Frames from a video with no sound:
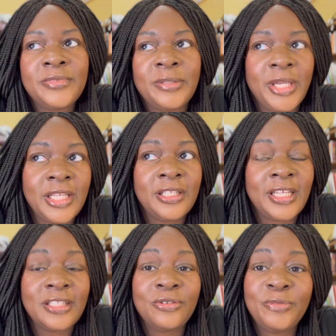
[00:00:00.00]
to make it look
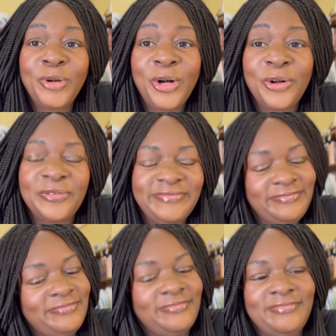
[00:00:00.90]
like the North Pole.
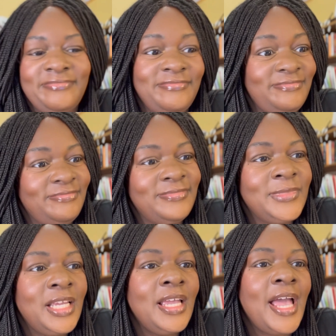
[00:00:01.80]

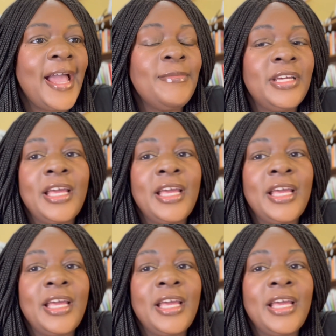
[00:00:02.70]
I'm gonna